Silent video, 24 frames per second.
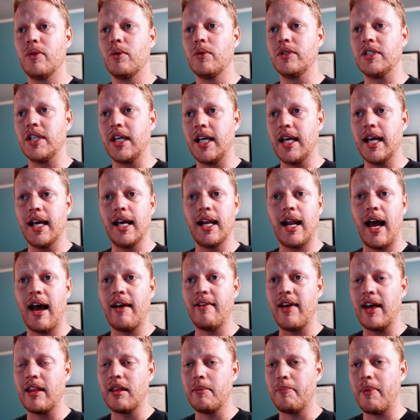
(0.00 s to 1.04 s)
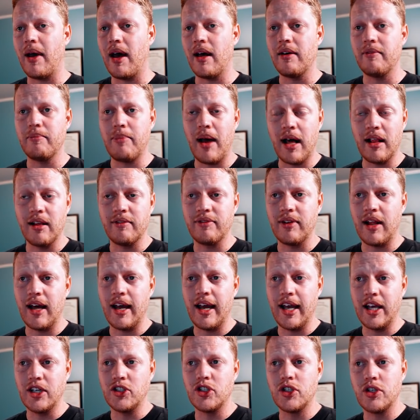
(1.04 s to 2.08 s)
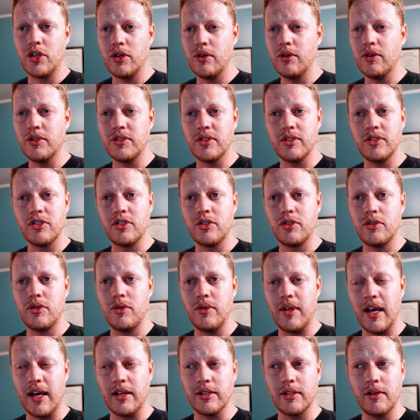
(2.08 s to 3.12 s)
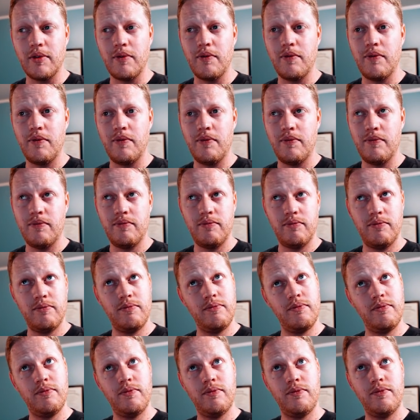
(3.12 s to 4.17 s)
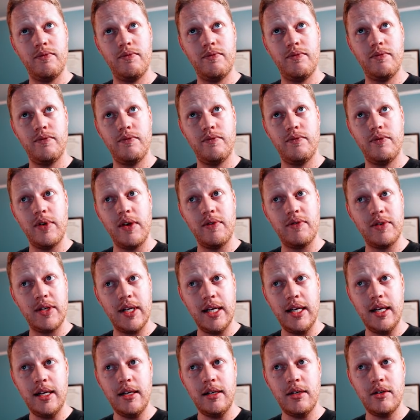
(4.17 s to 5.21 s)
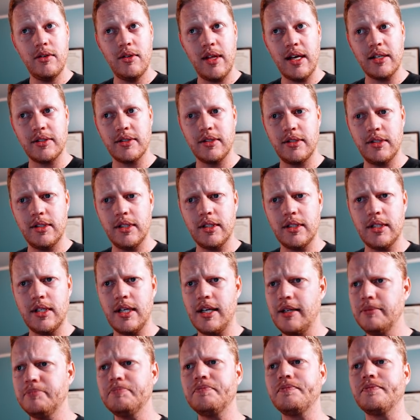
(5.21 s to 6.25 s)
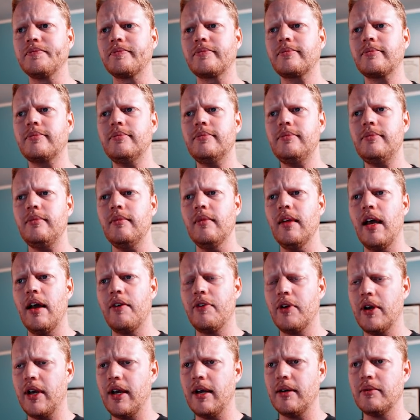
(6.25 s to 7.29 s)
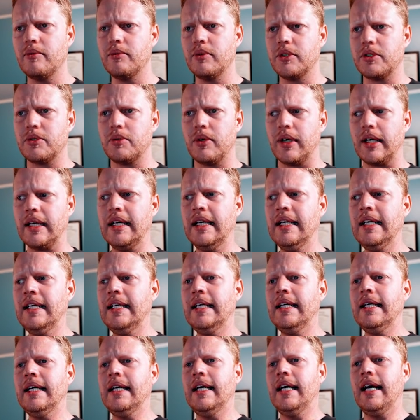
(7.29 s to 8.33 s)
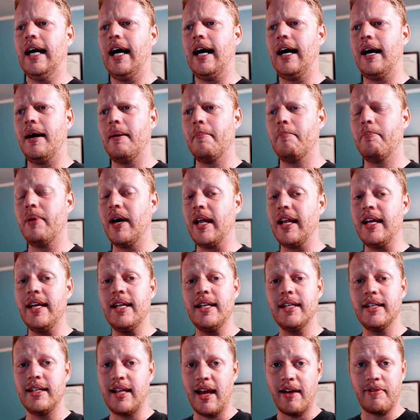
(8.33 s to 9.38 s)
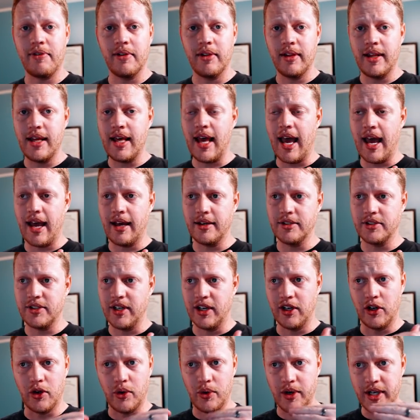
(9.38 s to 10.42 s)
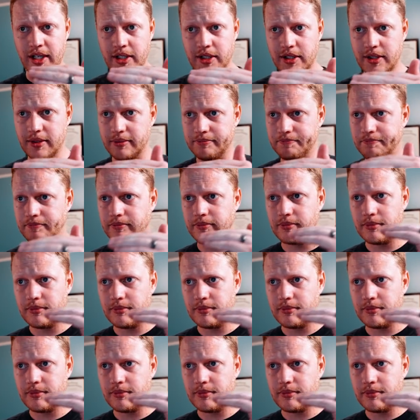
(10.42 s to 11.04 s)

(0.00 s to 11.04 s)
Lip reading: which again, I've had the Pilot Fly H2 since 2015, 2016. I forget which one. But it definitely has increased